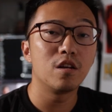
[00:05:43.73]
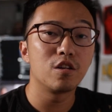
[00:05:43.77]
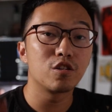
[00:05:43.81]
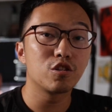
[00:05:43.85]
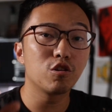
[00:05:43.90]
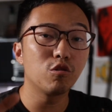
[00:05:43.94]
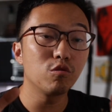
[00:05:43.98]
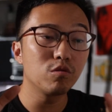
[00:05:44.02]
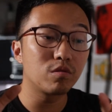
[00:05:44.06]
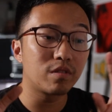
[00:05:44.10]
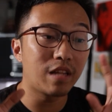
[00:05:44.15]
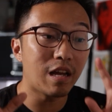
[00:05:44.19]

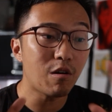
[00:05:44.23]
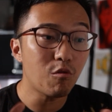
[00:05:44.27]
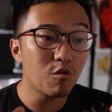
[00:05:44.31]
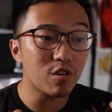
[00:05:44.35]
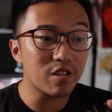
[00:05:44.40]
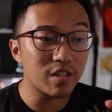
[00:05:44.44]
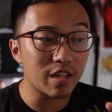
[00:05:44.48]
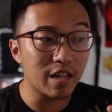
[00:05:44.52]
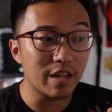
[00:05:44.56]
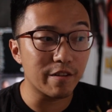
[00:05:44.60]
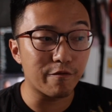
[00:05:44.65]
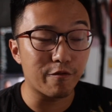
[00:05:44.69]
So that
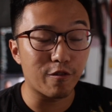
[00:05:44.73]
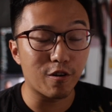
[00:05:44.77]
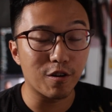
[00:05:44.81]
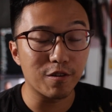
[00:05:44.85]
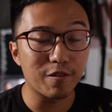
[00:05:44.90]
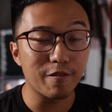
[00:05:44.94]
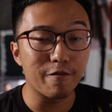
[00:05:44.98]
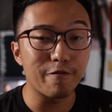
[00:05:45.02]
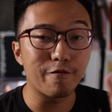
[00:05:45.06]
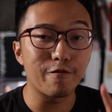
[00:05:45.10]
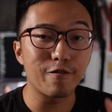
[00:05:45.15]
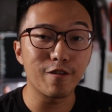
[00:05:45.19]
was it for
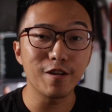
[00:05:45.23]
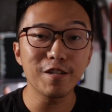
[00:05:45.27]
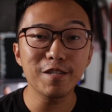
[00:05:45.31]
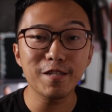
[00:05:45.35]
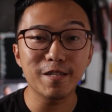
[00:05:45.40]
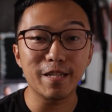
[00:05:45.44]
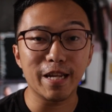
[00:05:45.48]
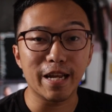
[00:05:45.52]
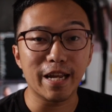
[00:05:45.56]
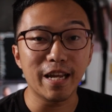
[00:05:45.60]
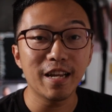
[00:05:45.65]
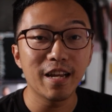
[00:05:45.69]
the
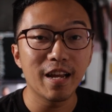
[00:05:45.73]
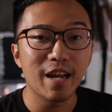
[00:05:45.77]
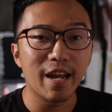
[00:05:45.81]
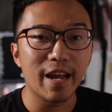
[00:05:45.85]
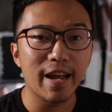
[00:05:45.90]
first day,